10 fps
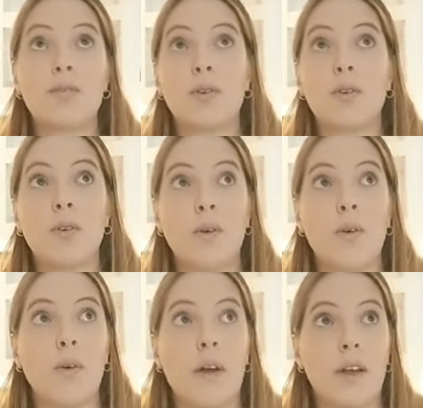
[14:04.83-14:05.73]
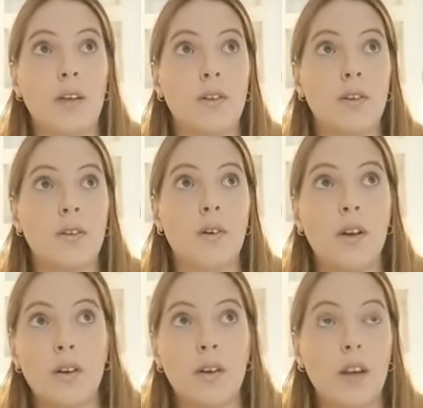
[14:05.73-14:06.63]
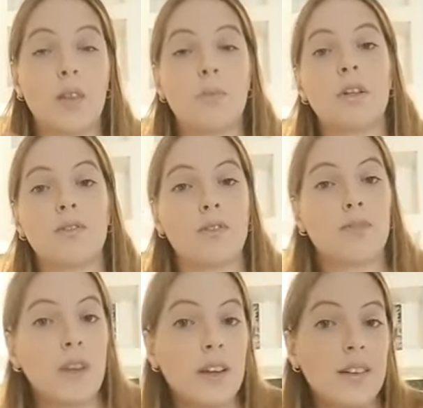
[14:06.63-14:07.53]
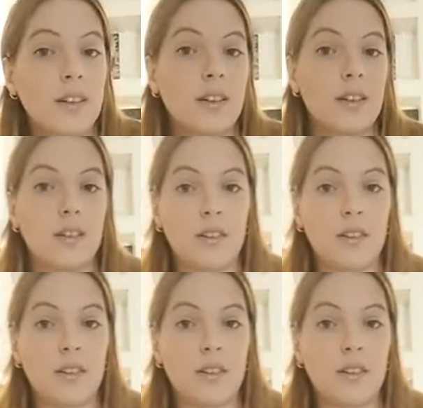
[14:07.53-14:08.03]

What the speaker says: if you go and you learn a little bit of the phrases,